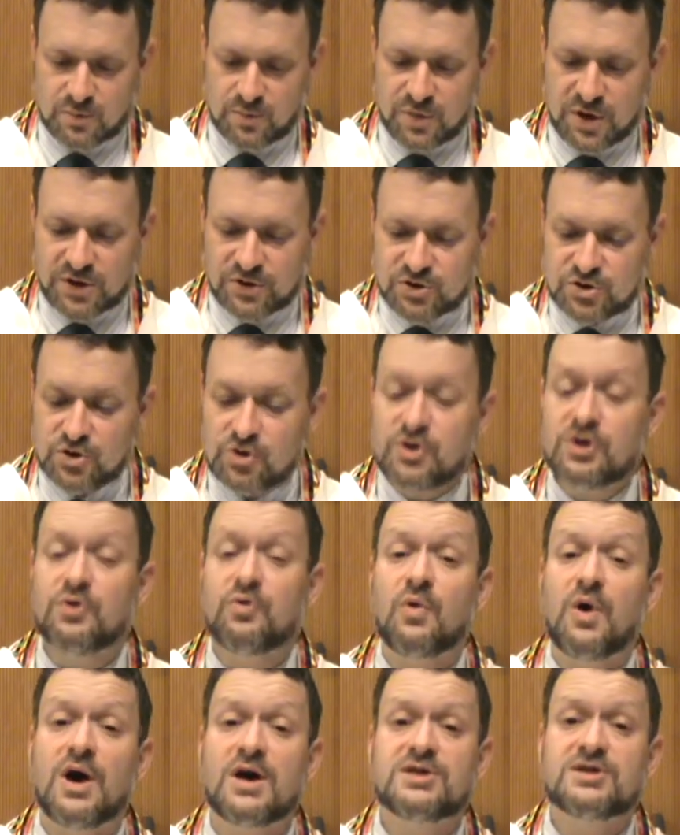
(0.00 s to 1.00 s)
Beth Judah
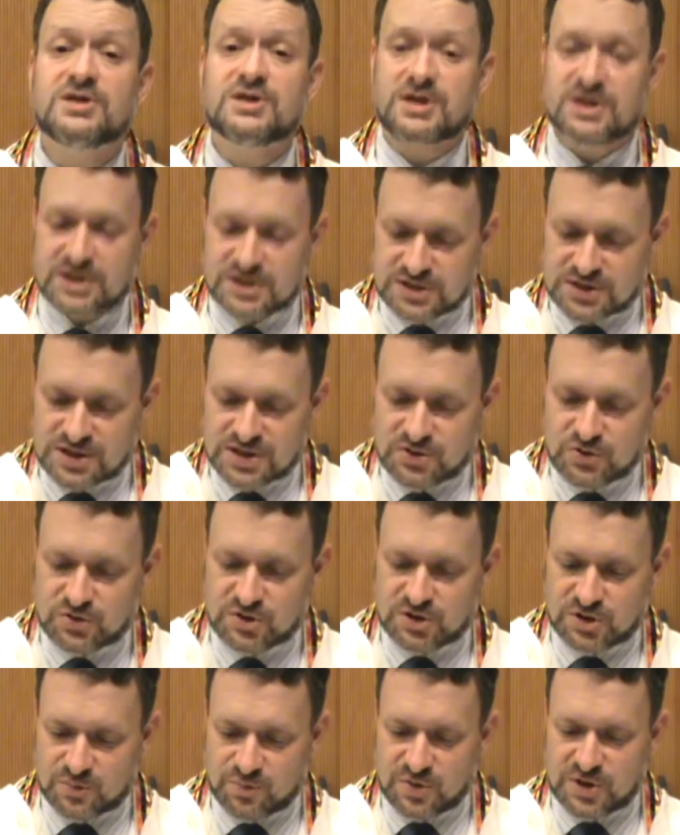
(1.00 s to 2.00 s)
was and
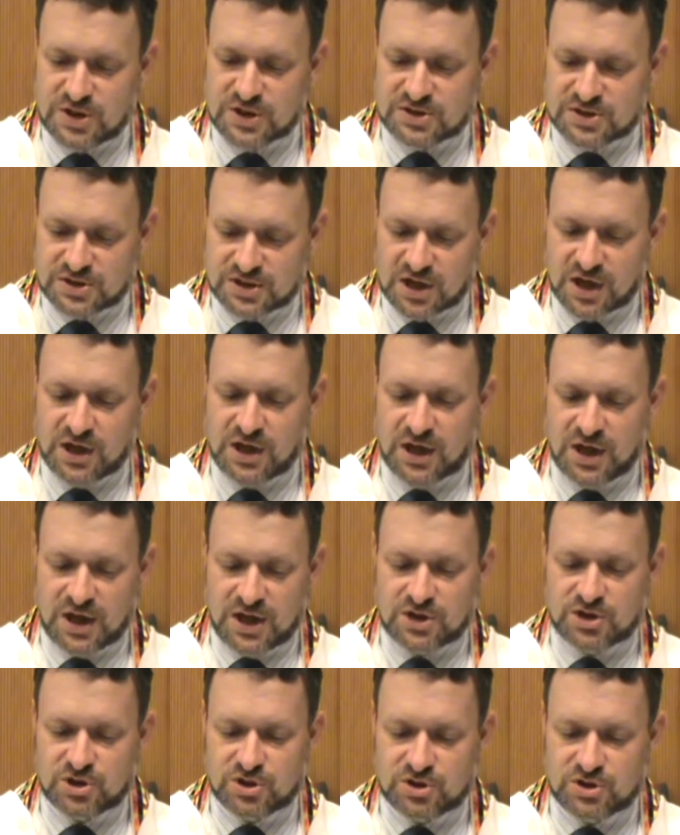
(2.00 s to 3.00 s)
continues to be a tzedakah
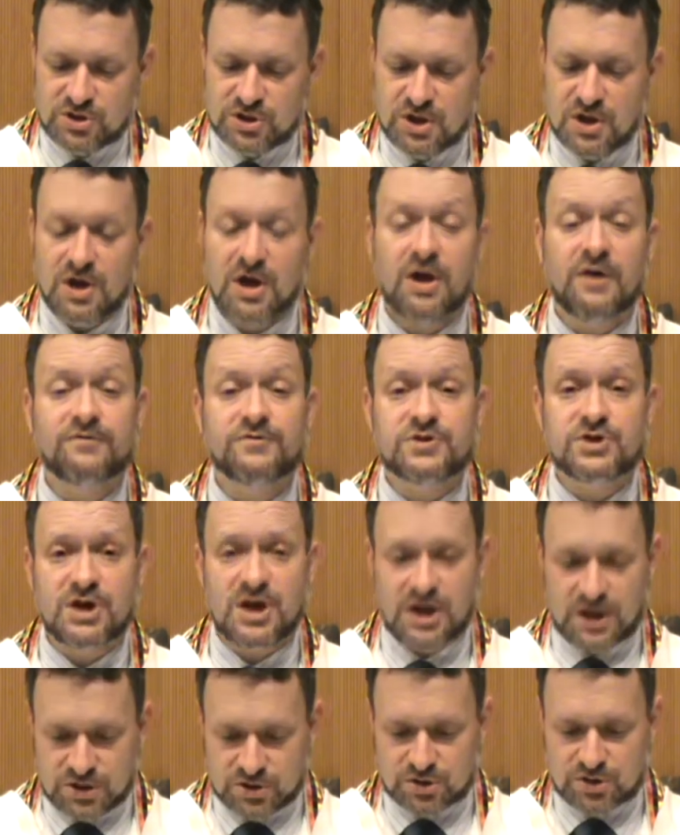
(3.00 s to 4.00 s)
agent of
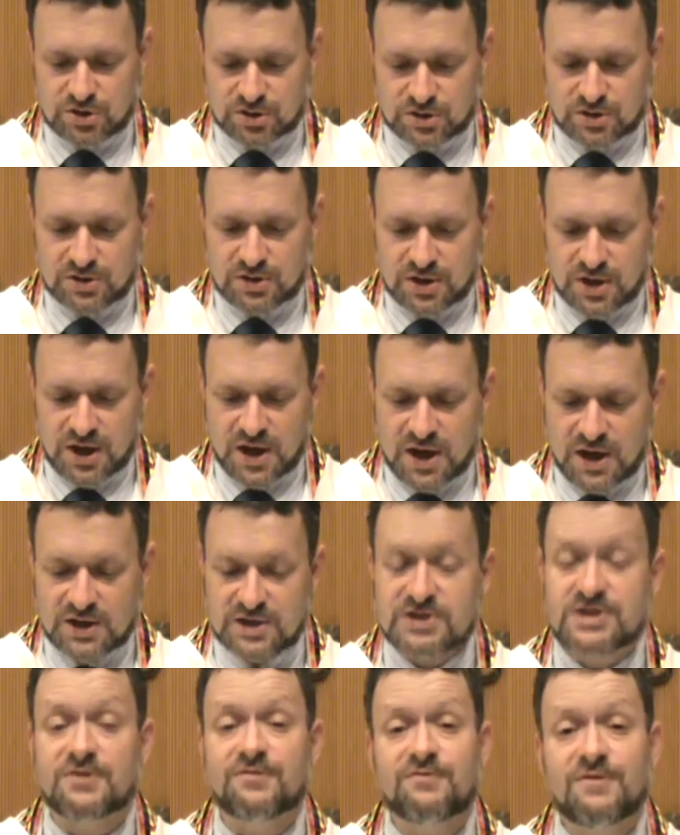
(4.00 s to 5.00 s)
change and
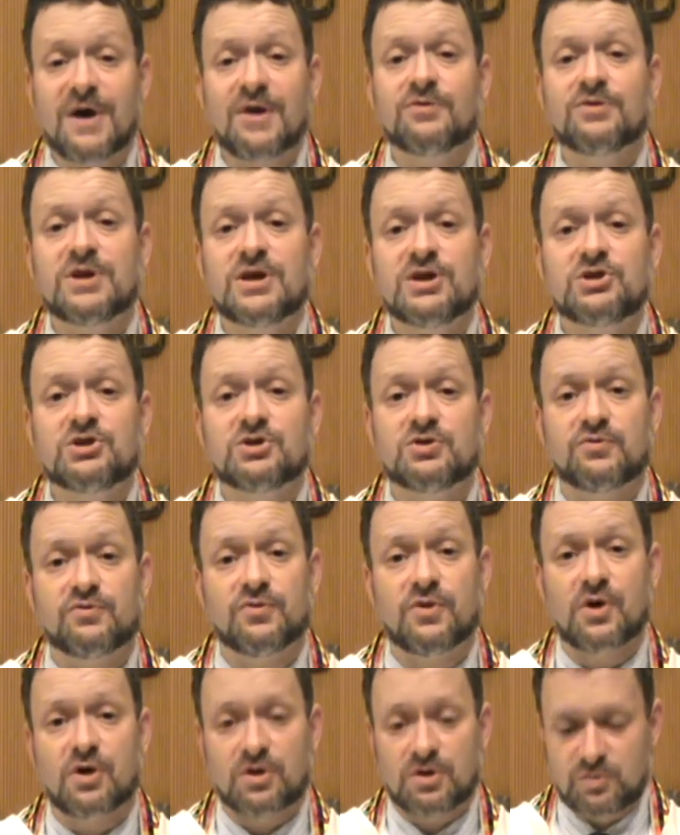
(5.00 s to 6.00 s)
is the foundation
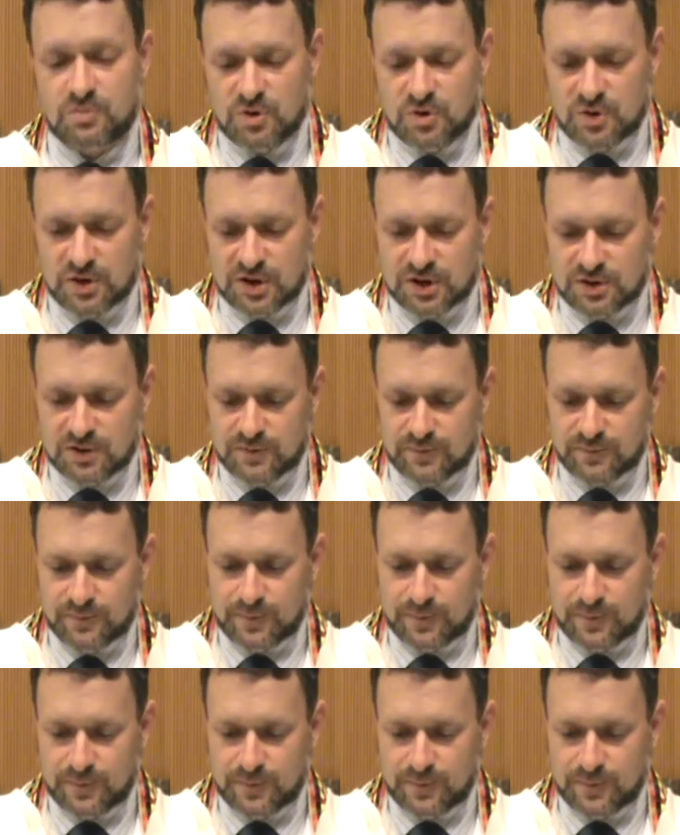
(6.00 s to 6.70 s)
for our community.